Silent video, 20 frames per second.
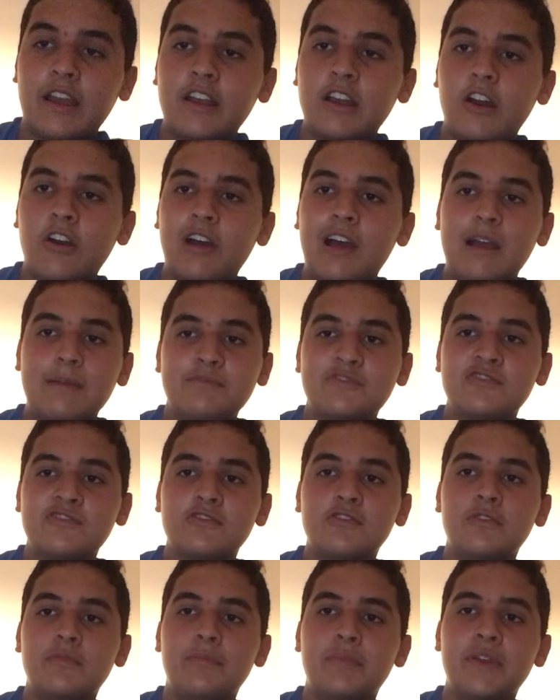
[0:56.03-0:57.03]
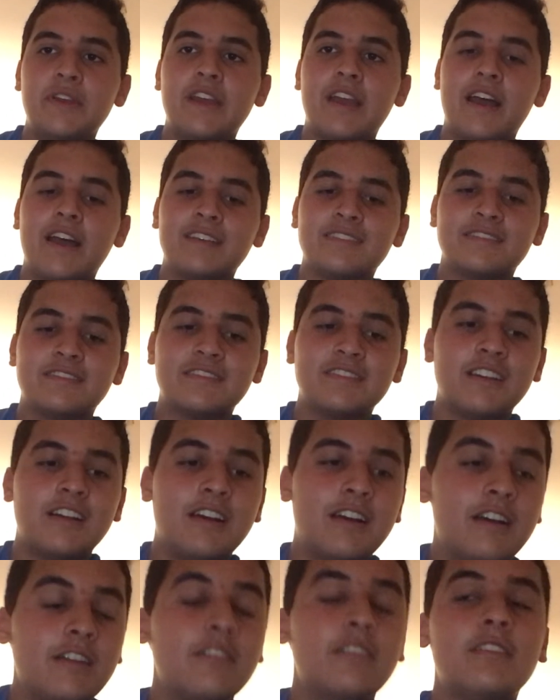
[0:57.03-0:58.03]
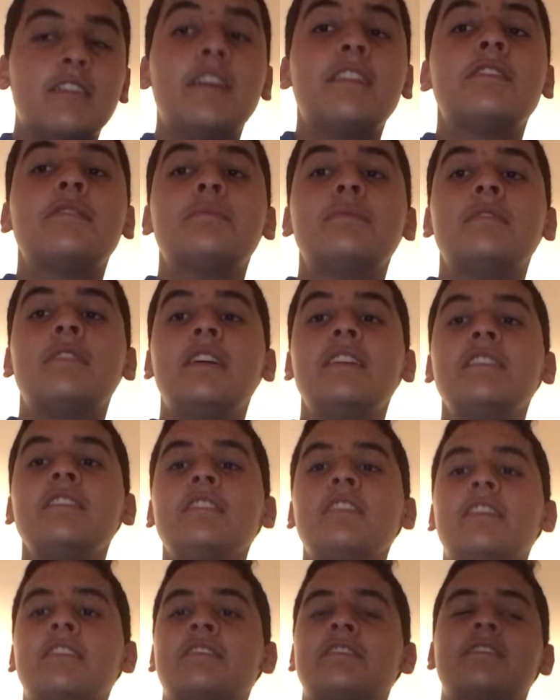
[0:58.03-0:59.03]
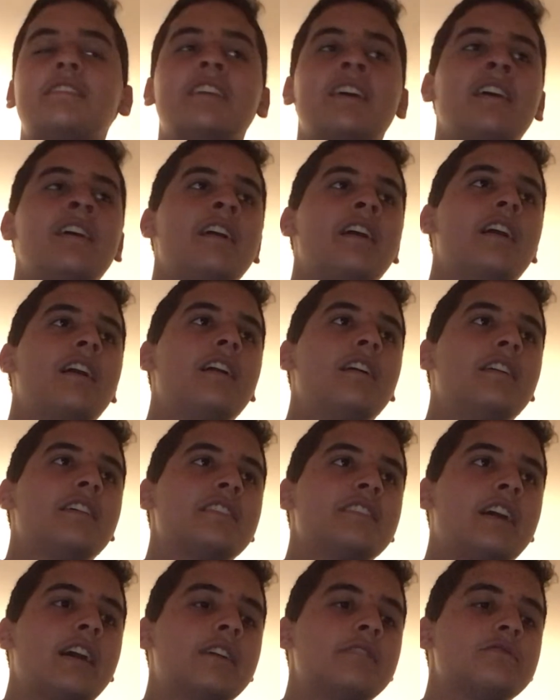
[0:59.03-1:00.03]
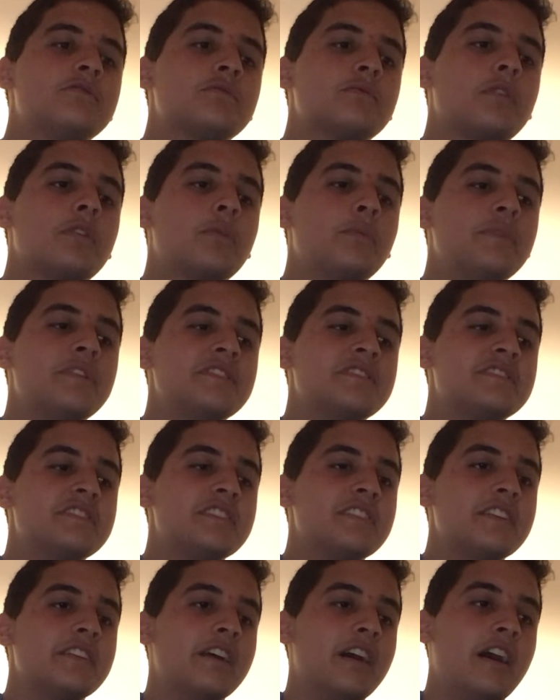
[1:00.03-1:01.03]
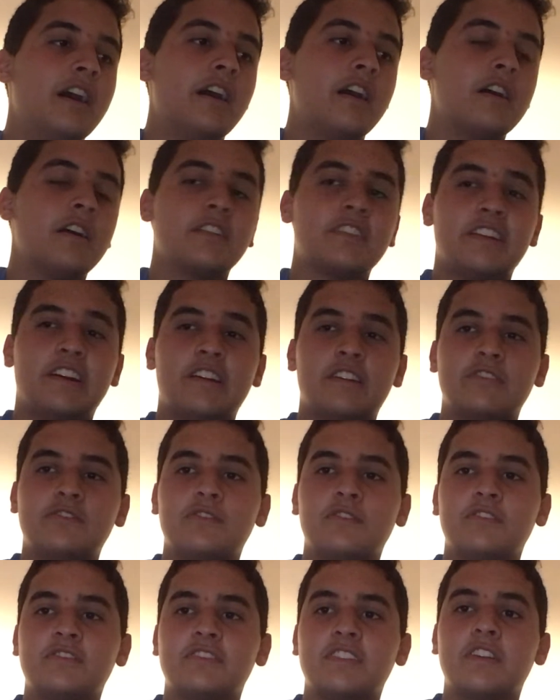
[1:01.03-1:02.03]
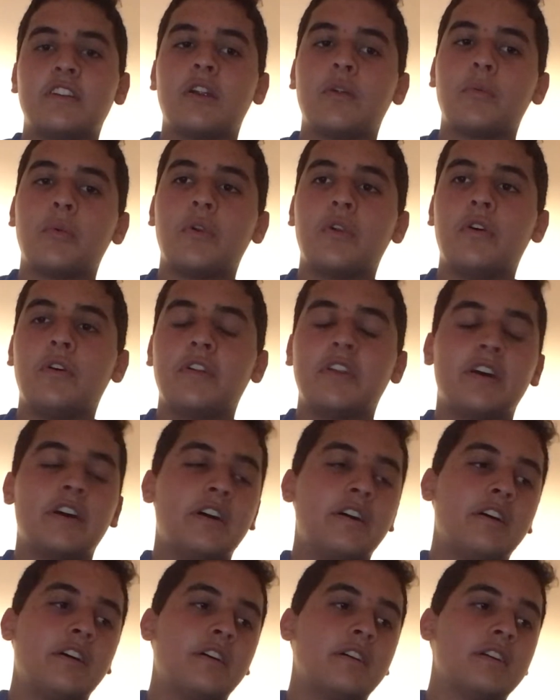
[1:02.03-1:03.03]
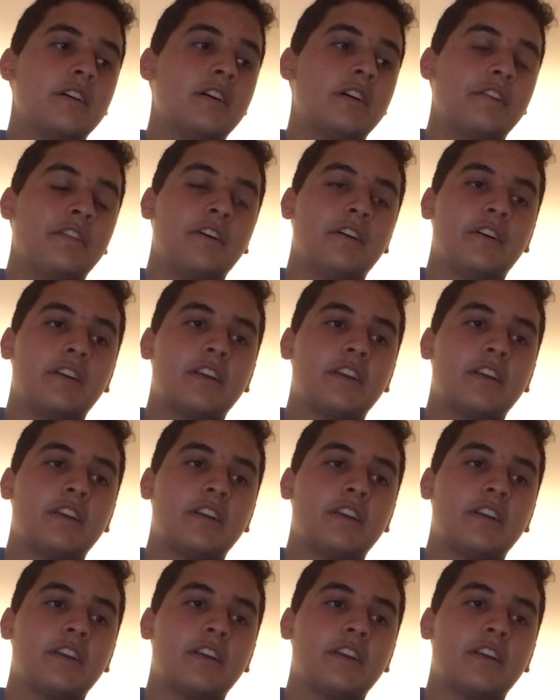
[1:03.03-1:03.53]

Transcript: call absolute BS. Let's list times where we see dinosaurs in our world, the